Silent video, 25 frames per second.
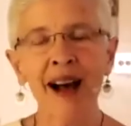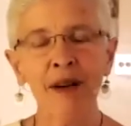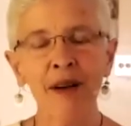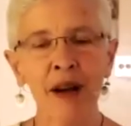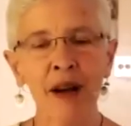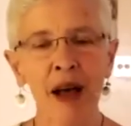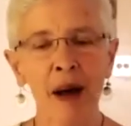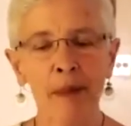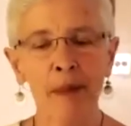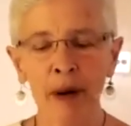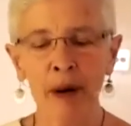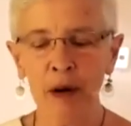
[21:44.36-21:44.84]

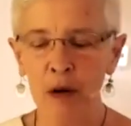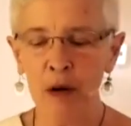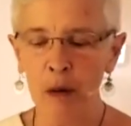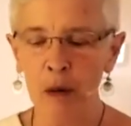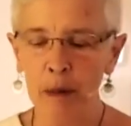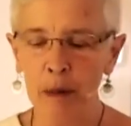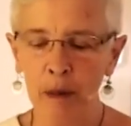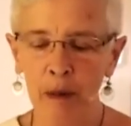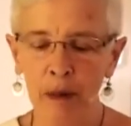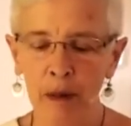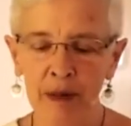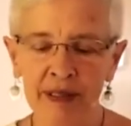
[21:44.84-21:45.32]
alchemical
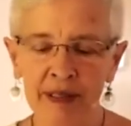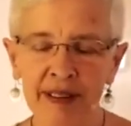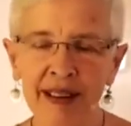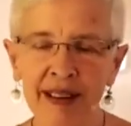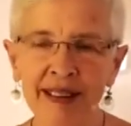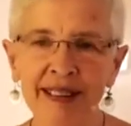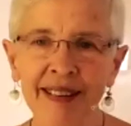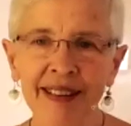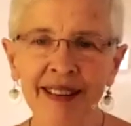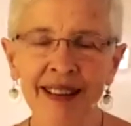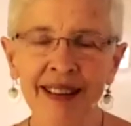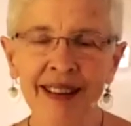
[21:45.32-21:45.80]

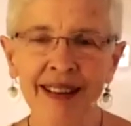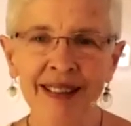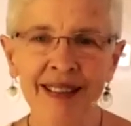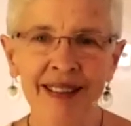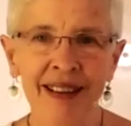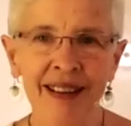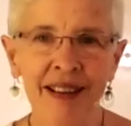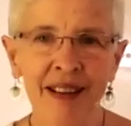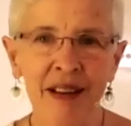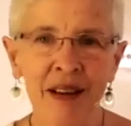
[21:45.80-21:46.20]
processes.